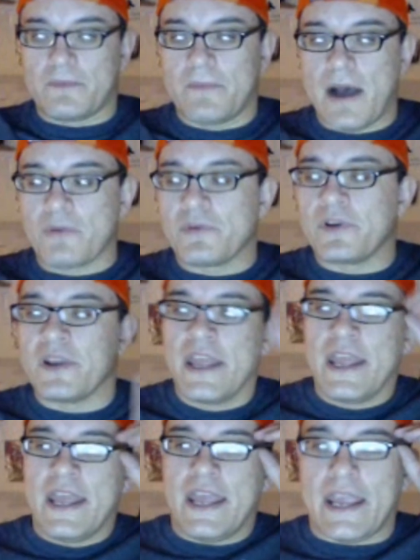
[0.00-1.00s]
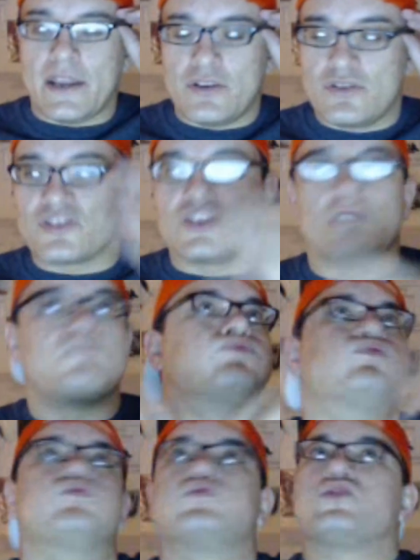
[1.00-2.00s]
mountain, and you just see
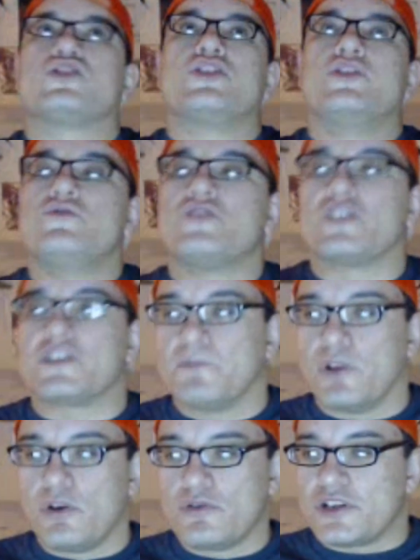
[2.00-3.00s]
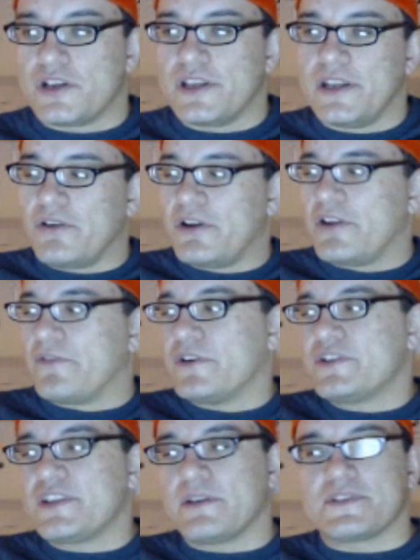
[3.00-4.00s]
this huge explosion, you know. And at
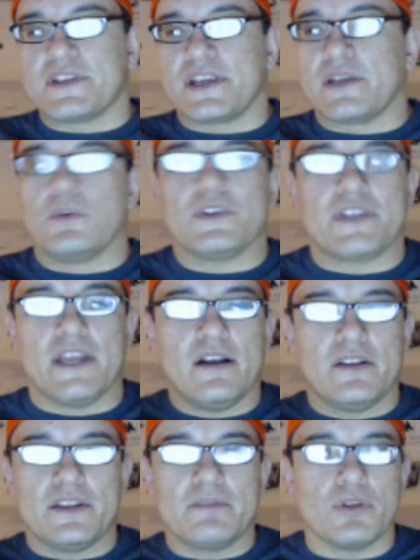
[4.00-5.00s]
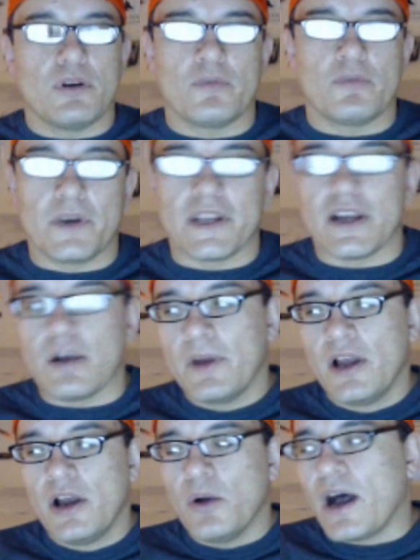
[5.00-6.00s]
first I was thinking, what the hell, they blow everybody up?
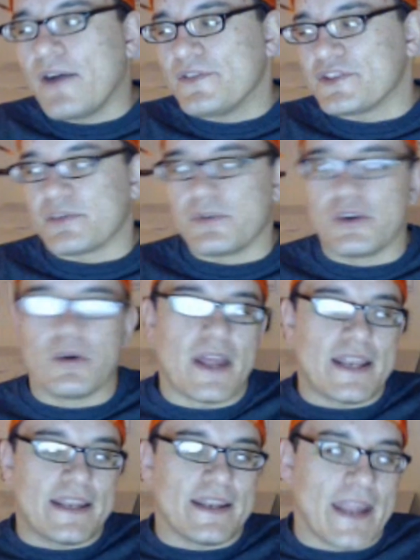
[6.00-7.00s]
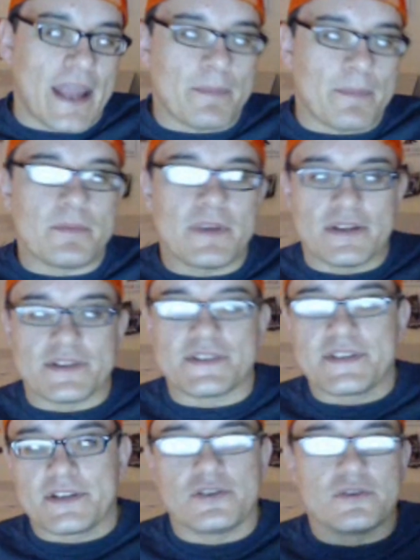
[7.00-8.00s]
Well, obviously we know that didn't happen
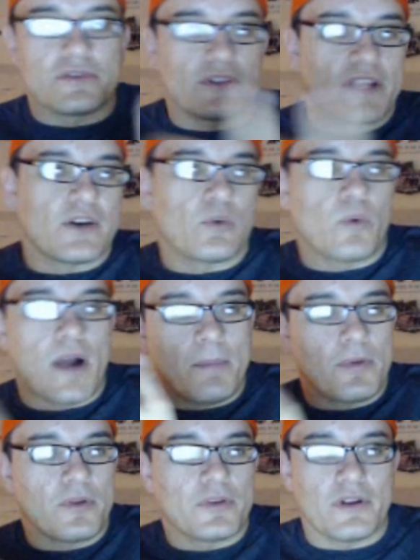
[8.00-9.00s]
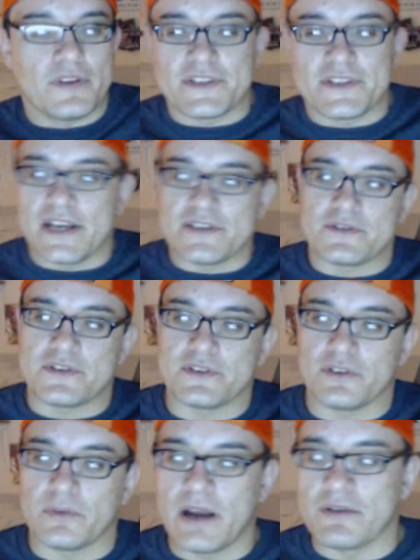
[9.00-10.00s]
because 6 years later, Wapol and all these guys are
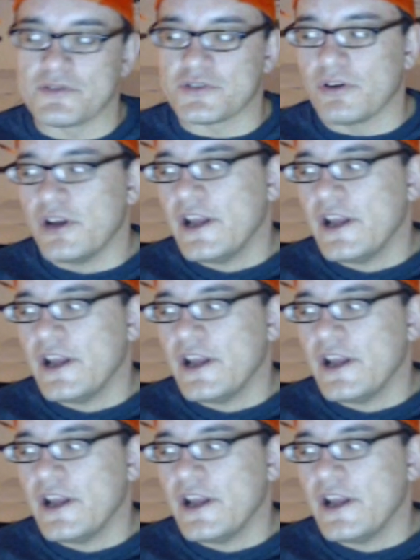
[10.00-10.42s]
still around. So,